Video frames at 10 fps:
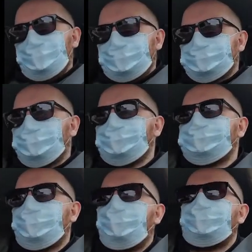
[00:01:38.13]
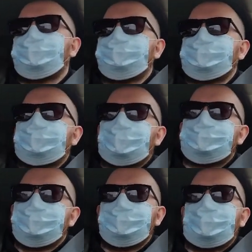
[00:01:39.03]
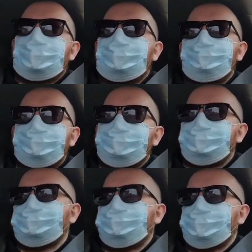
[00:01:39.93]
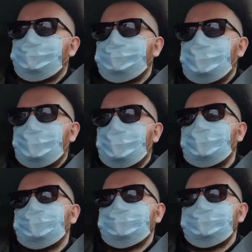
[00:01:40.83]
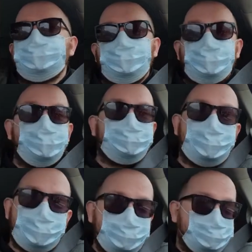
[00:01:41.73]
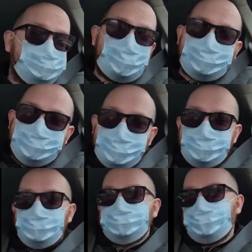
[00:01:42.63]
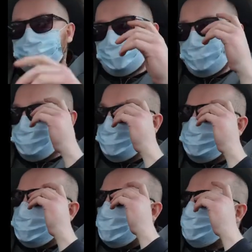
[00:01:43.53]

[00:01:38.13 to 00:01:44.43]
there's only so much protection you can have if you're doing Uber or taxiing or something along those